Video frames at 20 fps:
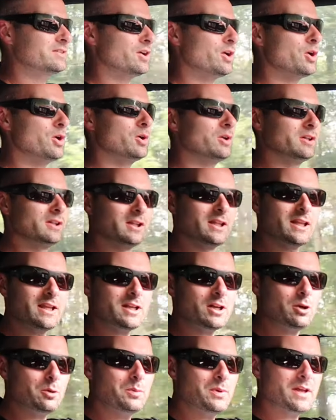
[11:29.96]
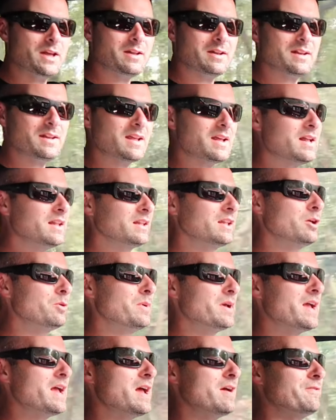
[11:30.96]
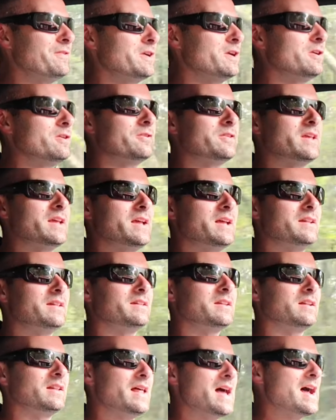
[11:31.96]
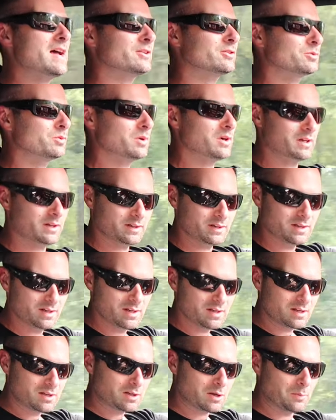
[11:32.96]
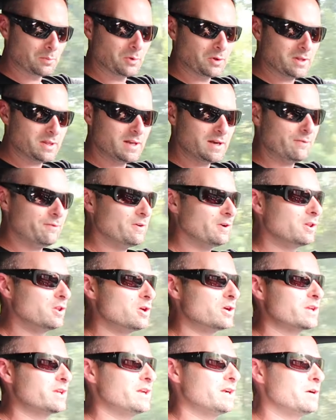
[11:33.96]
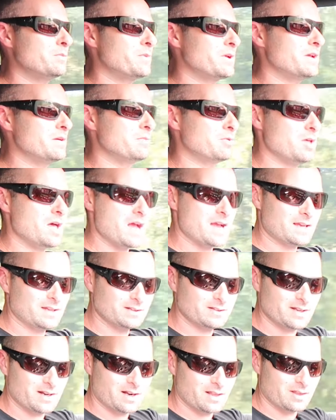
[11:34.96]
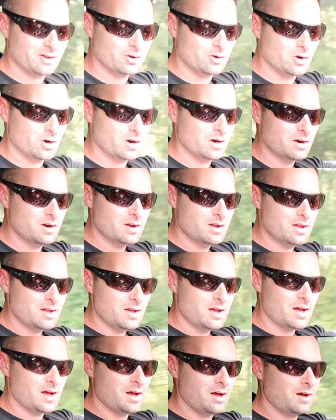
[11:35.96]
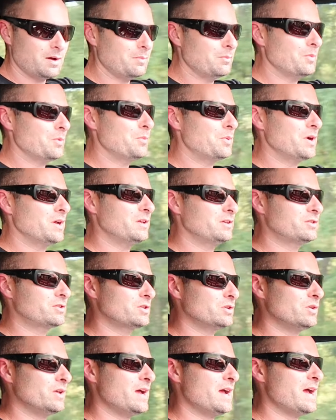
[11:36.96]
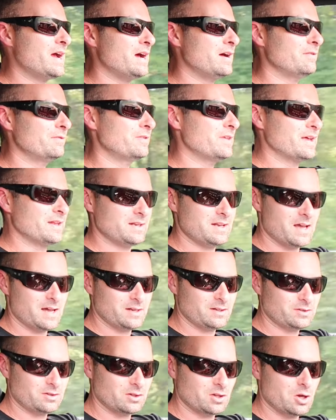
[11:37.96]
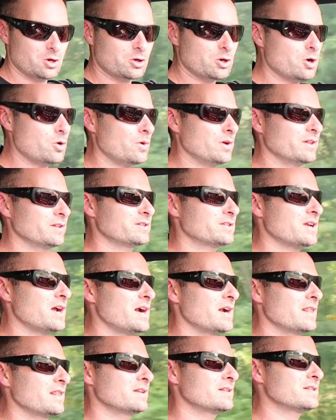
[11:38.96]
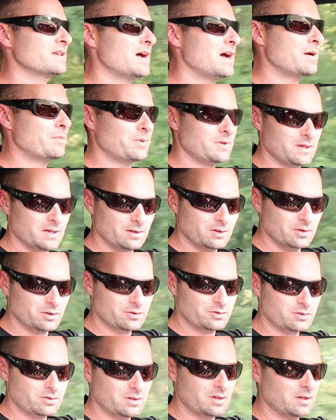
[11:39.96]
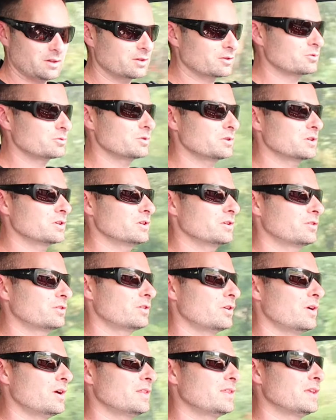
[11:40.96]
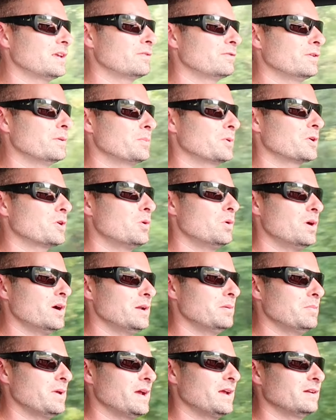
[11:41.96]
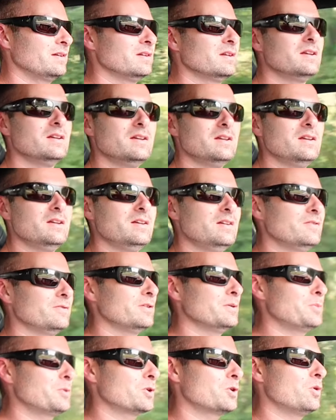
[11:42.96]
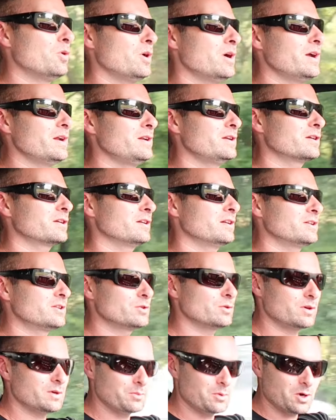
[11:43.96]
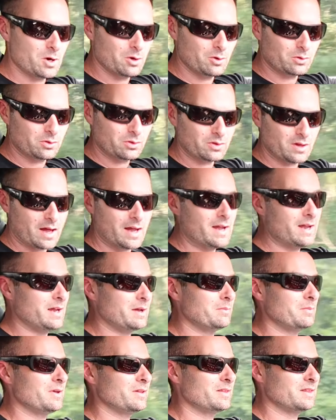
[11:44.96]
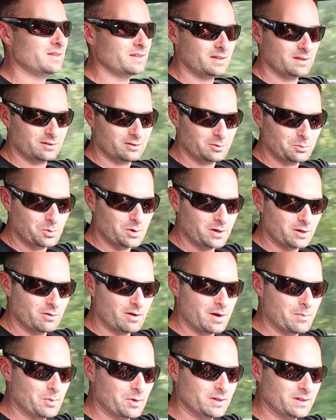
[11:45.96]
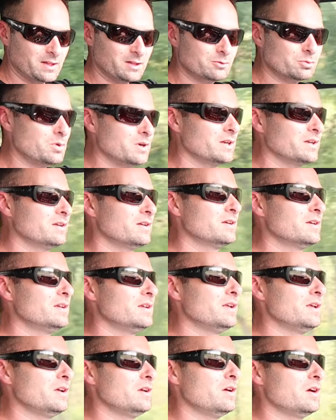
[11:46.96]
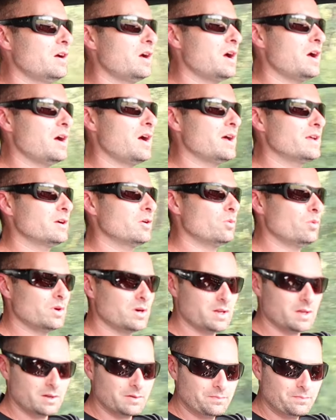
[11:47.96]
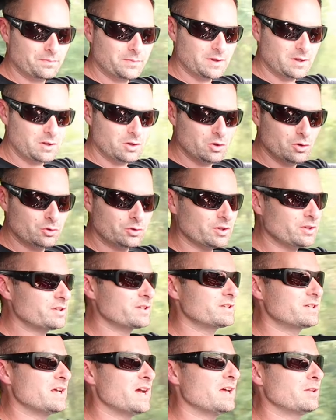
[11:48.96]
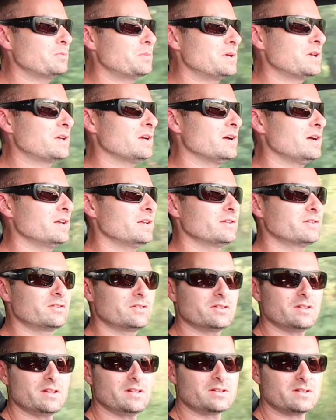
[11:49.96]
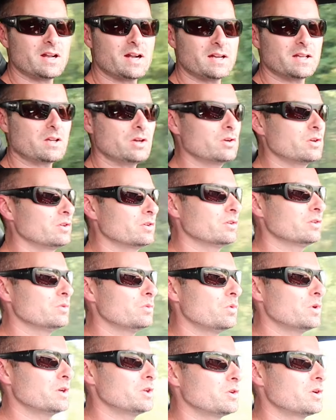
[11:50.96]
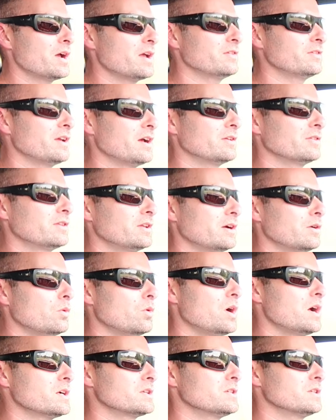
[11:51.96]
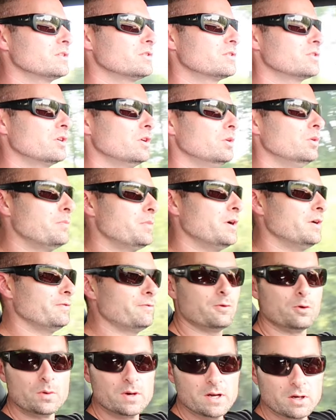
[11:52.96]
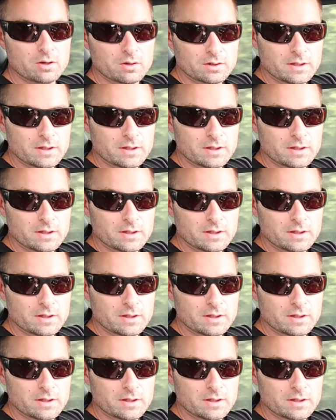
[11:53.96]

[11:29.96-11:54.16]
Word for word: So a little bit a little bit heavier than the last one. Completely different look here being black inside of the car. Um, but you still have that nice logo on the side and the top and it looks it looks really good. So I think flip a coin, man. Flip a coin, you're gonna enjoy both. I am, I think this is pretty great. But this one, uh, I don't want to use it to death because it's got to go to one of you guys out there watching. So, but for real,